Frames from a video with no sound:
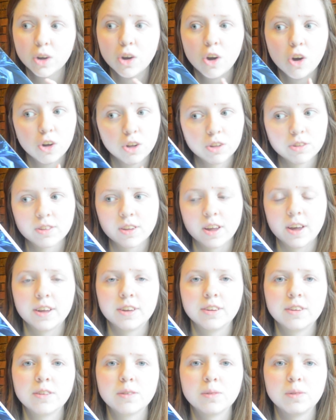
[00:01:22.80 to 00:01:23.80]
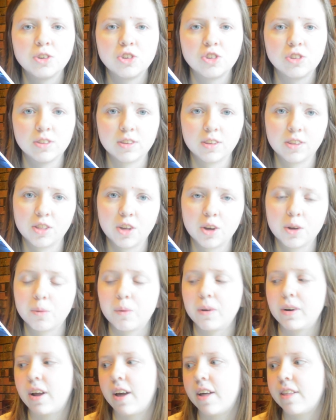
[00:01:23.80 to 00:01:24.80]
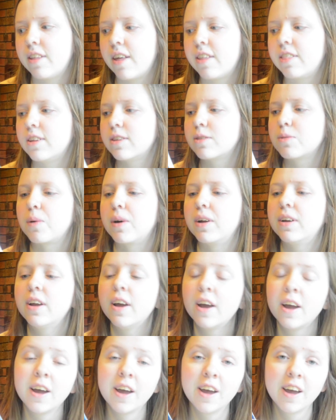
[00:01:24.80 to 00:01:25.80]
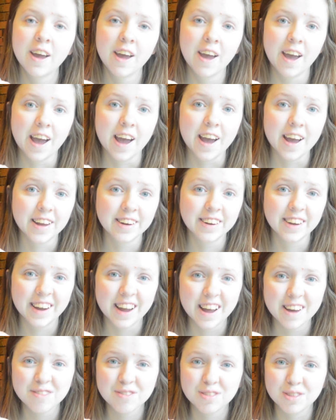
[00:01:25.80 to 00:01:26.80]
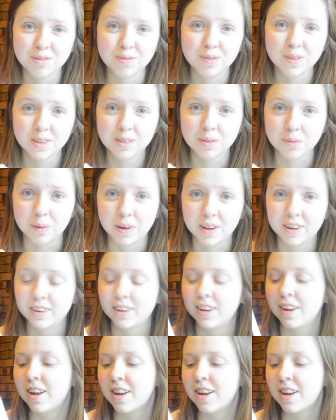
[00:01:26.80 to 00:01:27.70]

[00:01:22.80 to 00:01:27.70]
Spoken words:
Earth's End, which is the 3rd one, and then this one, and I have the 5th one.